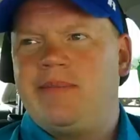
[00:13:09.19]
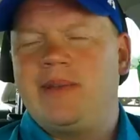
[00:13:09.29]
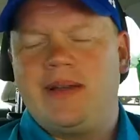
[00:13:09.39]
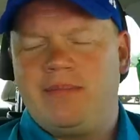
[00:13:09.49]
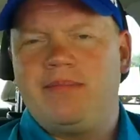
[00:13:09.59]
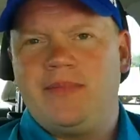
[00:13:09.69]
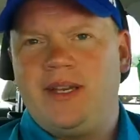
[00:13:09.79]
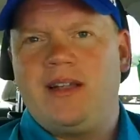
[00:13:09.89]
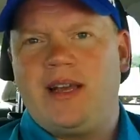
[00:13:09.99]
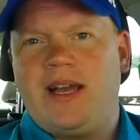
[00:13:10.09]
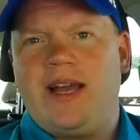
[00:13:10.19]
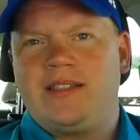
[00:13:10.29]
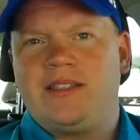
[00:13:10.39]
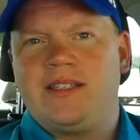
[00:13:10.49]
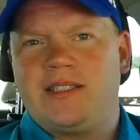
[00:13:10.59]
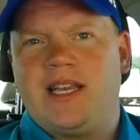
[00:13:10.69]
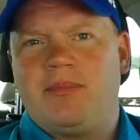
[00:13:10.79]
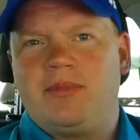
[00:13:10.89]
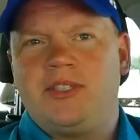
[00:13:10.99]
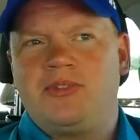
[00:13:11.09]
But, you know, that's an
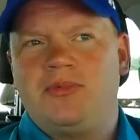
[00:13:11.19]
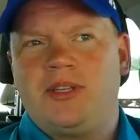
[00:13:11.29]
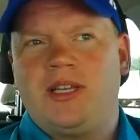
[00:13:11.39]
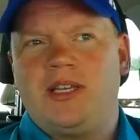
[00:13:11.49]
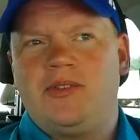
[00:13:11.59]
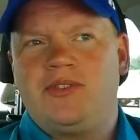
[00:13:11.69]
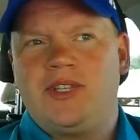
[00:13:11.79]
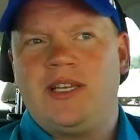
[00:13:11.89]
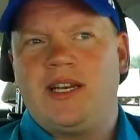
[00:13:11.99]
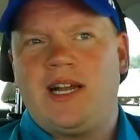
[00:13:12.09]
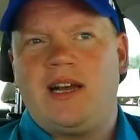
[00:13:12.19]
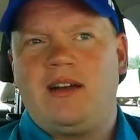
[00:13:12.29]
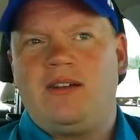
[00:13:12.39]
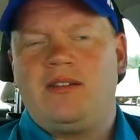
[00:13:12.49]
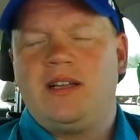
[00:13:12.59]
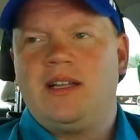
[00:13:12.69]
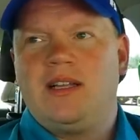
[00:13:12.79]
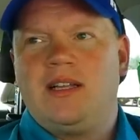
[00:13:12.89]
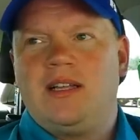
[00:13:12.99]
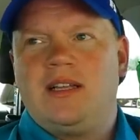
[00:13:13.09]
example. Just when you think you've seen it all,
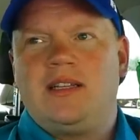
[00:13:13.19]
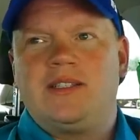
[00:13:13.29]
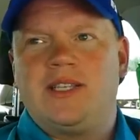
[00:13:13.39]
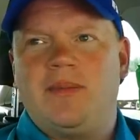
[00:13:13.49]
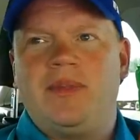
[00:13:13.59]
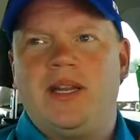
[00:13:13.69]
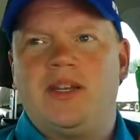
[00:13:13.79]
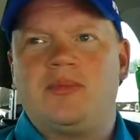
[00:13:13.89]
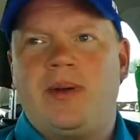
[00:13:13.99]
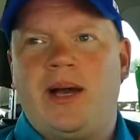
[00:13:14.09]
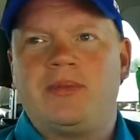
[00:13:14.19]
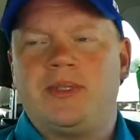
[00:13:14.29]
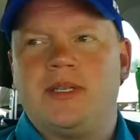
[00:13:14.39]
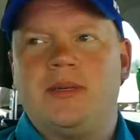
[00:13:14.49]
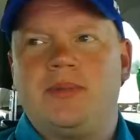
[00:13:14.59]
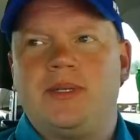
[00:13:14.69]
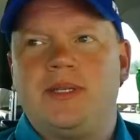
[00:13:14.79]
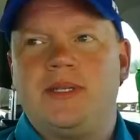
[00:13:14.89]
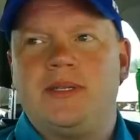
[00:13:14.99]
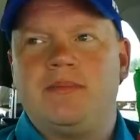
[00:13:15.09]
something else pops up.
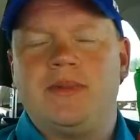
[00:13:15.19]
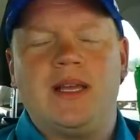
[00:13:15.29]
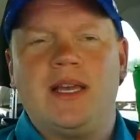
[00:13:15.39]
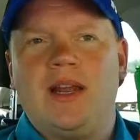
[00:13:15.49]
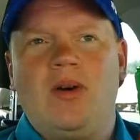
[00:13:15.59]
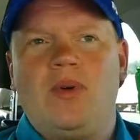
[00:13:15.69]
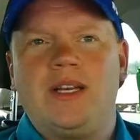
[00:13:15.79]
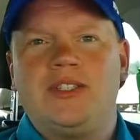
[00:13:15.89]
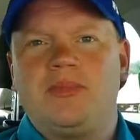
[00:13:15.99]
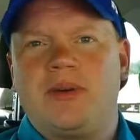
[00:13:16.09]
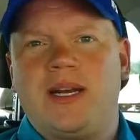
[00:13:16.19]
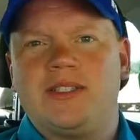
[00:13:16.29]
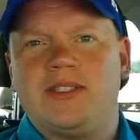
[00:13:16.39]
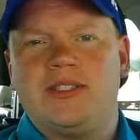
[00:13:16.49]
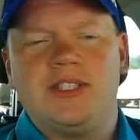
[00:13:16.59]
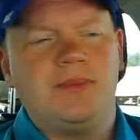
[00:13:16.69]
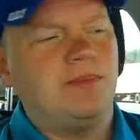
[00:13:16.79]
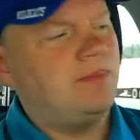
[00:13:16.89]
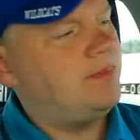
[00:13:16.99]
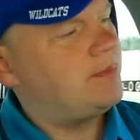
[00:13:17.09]
It always surprises you.
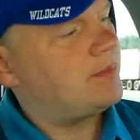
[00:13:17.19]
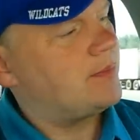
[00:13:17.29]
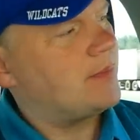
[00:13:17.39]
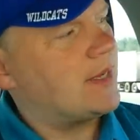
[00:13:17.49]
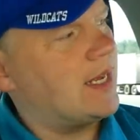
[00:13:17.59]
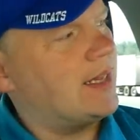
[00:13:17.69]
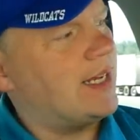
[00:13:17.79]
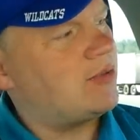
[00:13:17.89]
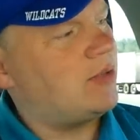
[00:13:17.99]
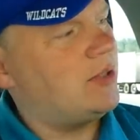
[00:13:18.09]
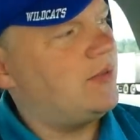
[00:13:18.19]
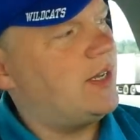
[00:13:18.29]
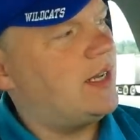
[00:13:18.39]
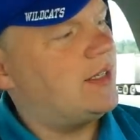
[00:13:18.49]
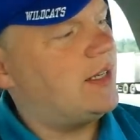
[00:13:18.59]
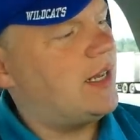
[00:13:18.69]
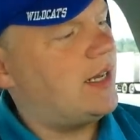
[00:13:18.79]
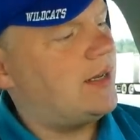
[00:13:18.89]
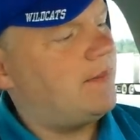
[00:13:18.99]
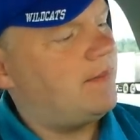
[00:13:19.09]
And that's what you've done today.